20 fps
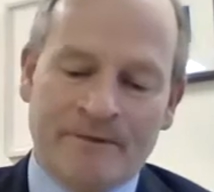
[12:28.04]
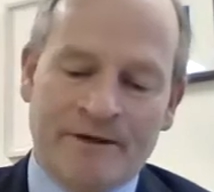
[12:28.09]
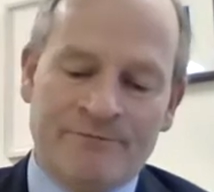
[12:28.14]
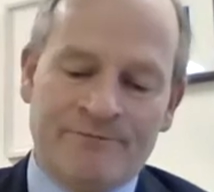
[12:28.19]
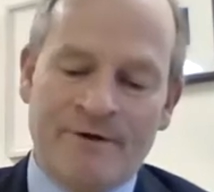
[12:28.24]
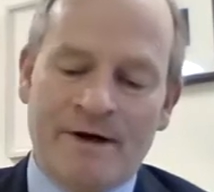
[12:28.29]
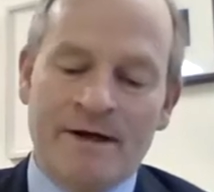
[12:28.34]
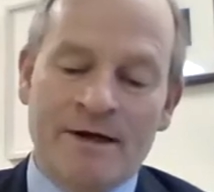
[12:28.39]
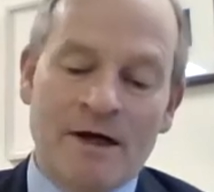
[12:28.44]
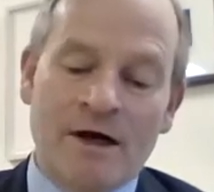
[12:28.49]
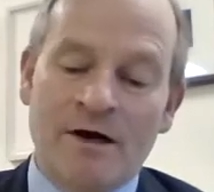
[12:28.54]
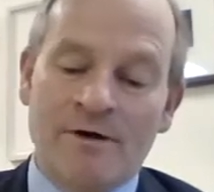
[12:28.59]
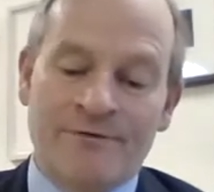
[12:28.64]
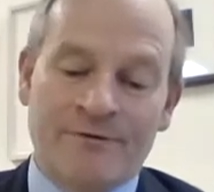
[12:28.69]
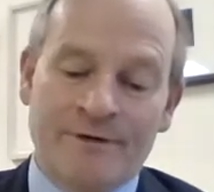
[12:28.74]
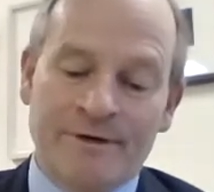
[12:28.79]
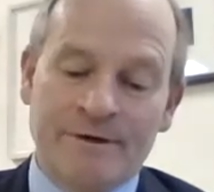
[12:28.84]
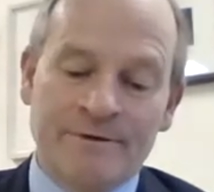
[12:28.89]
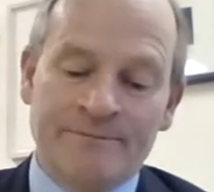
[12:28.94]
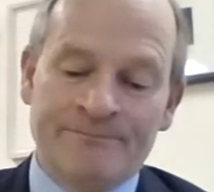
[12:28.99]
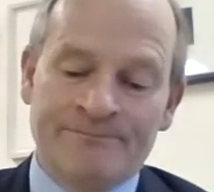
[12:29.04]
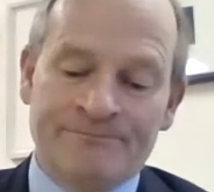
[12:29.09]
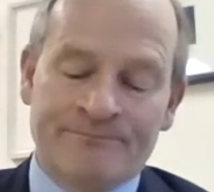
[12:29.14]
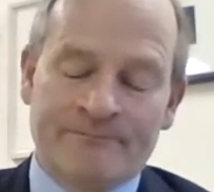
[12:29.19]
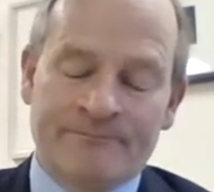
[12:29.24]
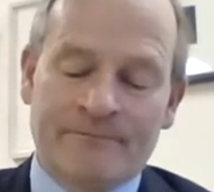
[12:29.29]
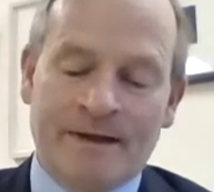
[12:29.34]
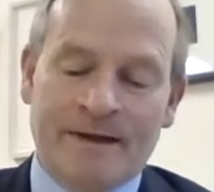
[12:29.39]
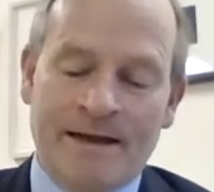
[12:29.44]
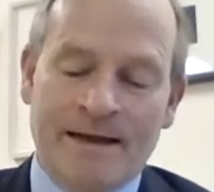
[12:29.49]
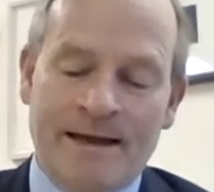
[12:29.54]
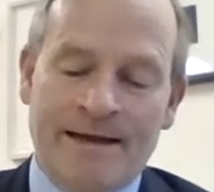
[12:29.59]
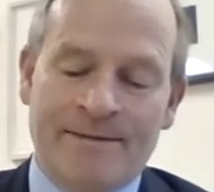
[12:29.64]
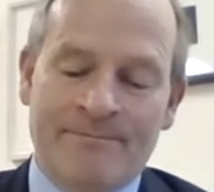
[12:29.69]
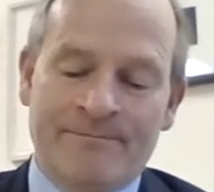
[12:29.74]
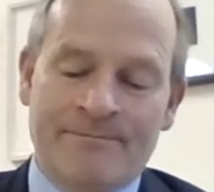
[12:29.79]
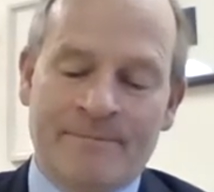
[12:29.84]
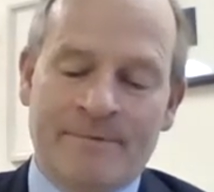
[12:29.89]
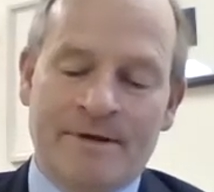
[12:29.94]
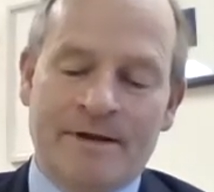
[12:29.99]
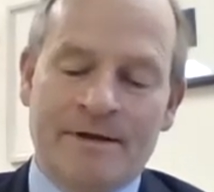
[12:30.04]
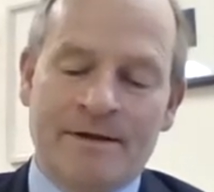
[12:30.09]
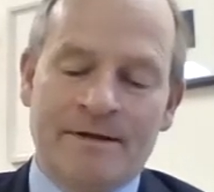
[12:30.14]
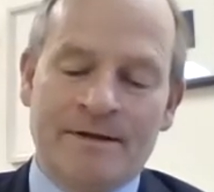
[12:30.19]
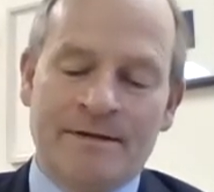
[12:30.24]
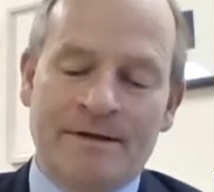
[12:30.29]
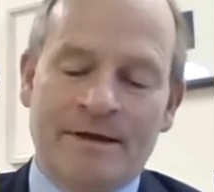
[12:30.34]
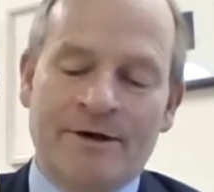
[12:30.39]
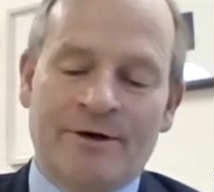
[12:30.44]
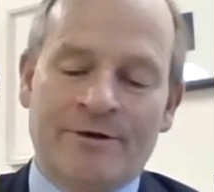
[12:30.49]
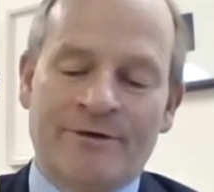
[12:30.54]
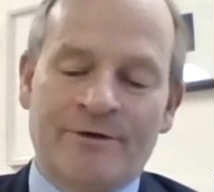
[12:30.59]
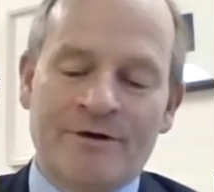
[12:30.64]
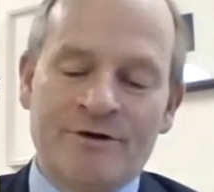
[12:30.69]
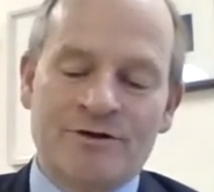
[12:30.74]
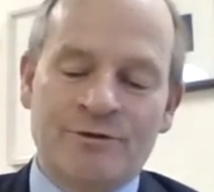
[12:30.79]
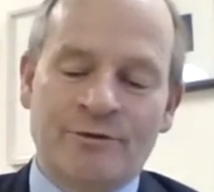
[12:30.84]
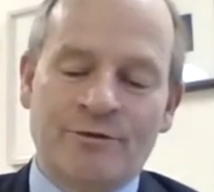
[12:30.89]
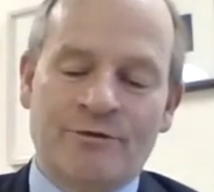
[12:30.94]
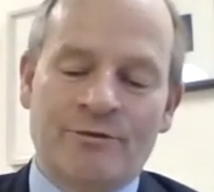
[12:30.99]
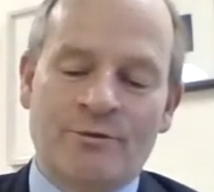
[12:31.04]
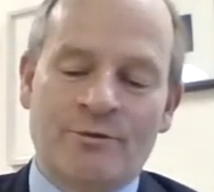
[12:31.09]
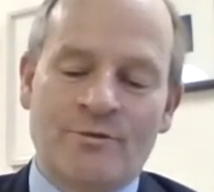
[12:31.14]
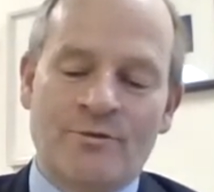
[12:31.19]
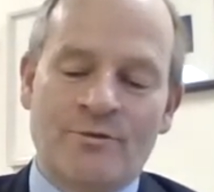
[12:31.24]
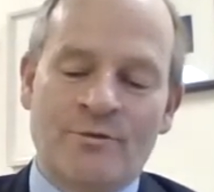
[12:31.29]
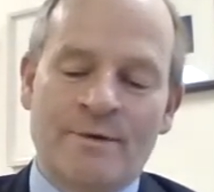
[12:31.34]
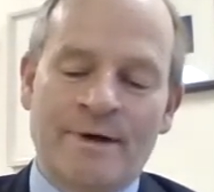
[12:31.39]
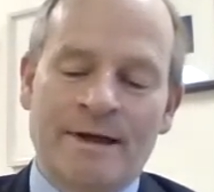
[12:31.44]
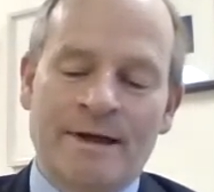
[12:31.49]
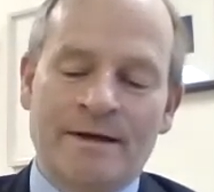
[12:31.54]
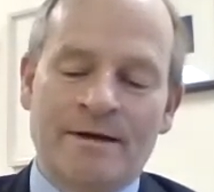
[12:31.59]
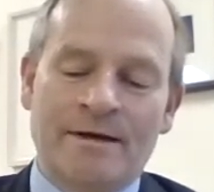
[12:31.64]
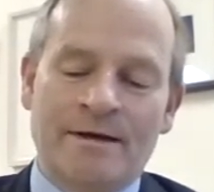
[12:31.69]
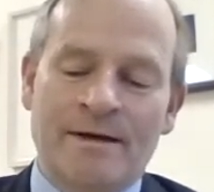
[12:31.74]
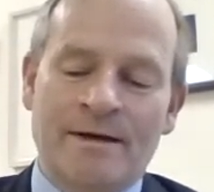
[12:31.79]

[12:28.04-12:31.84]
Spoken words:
very often, the other issues will,